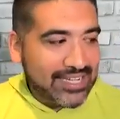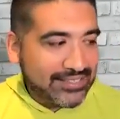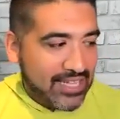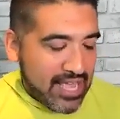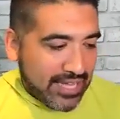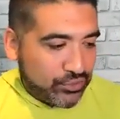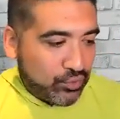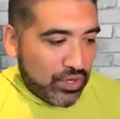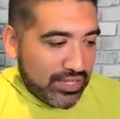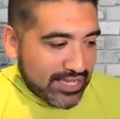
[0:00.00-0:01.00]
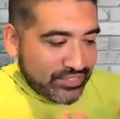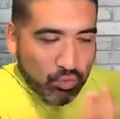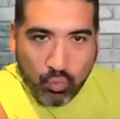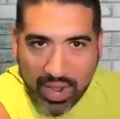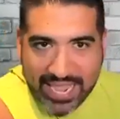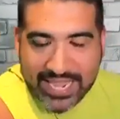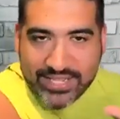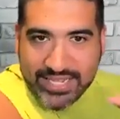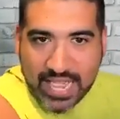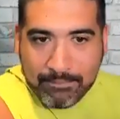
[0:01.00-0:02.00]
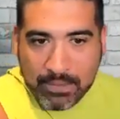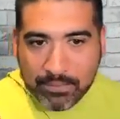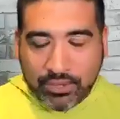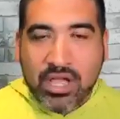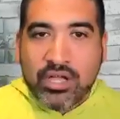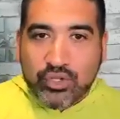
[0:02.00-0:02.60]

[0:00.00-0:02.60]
It's a way to get people